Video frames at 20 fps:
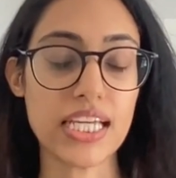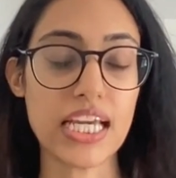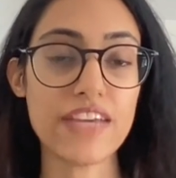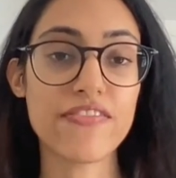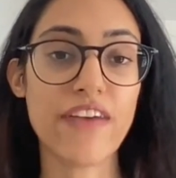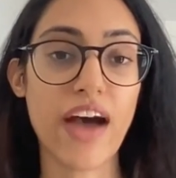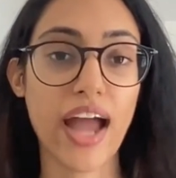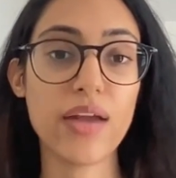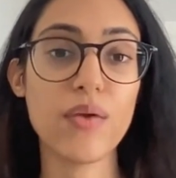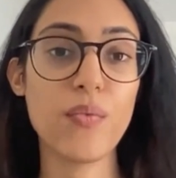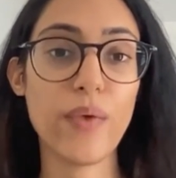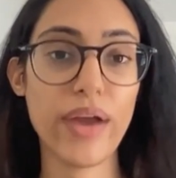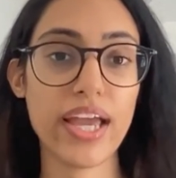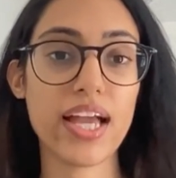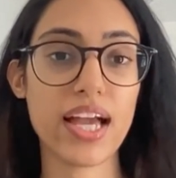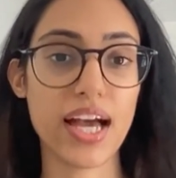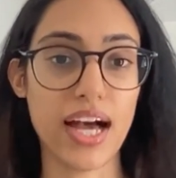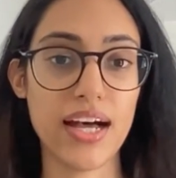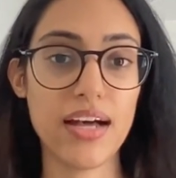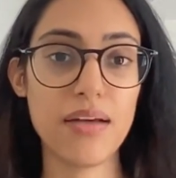If I
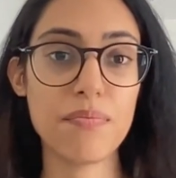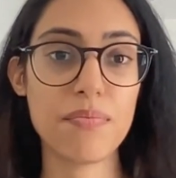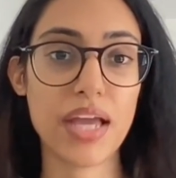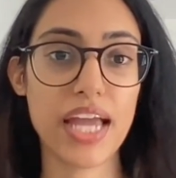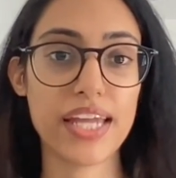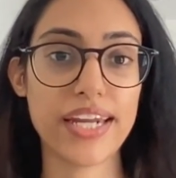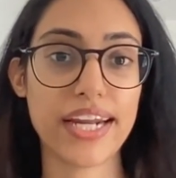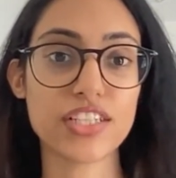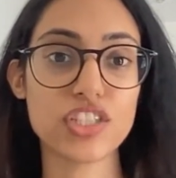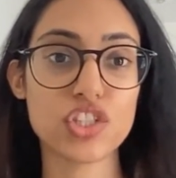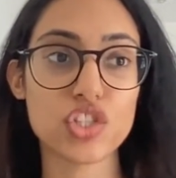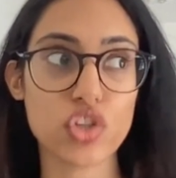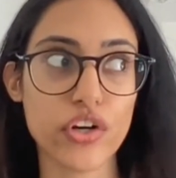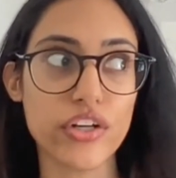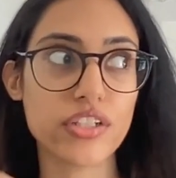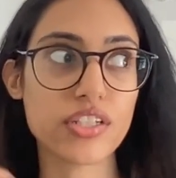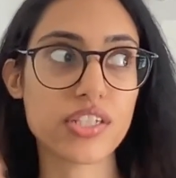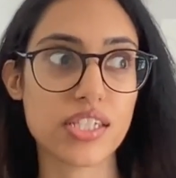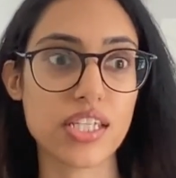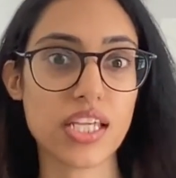wake up and I
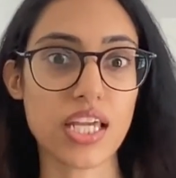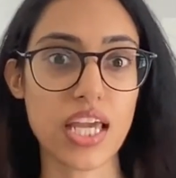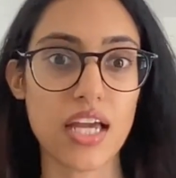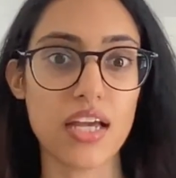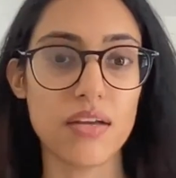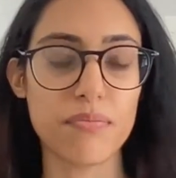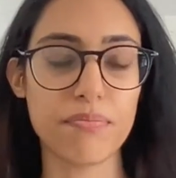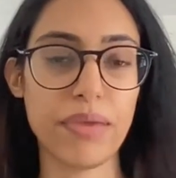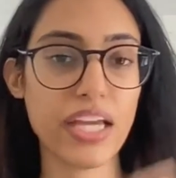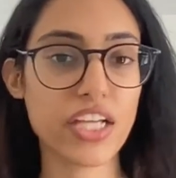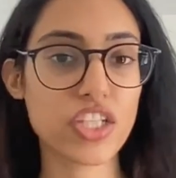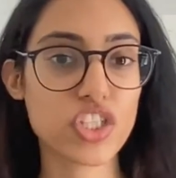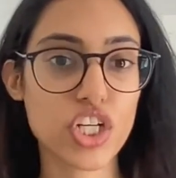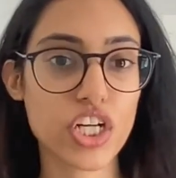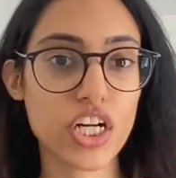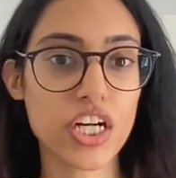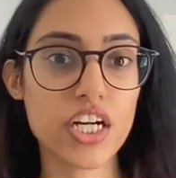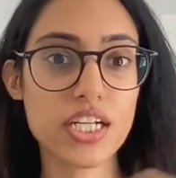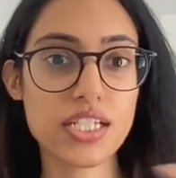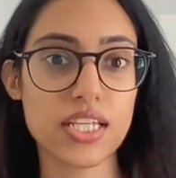start seeing
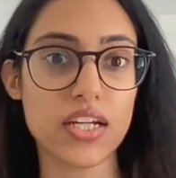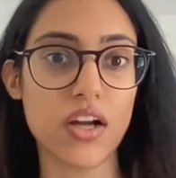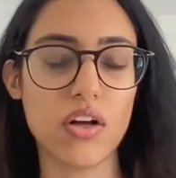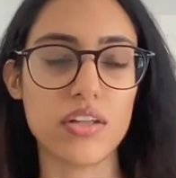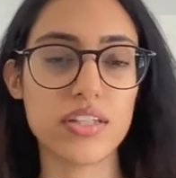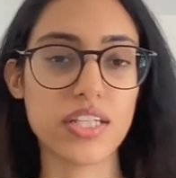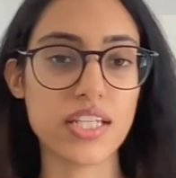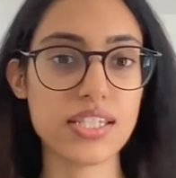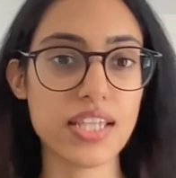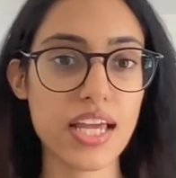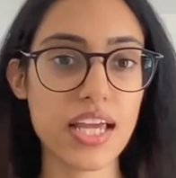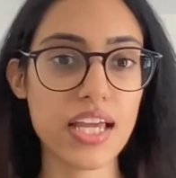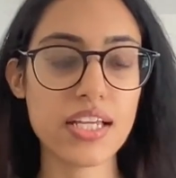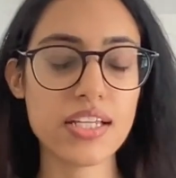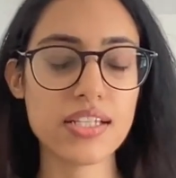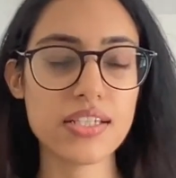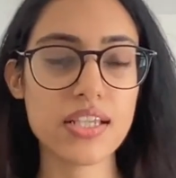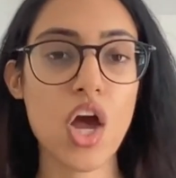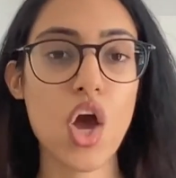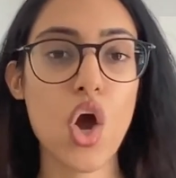pictures and all these
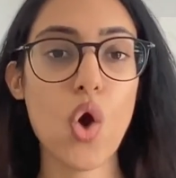things,